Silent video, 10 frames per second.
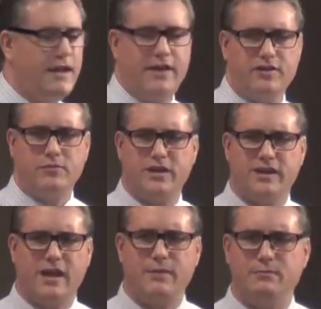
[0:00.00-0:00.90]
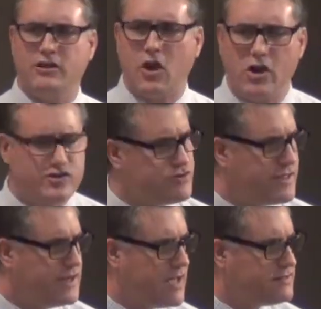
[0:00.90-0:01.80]
and they're becoming larger
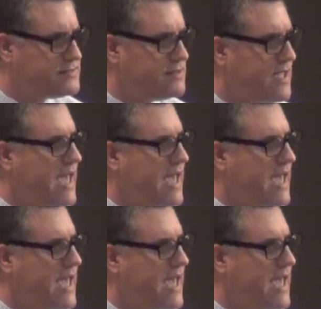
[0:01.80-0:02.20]
than us.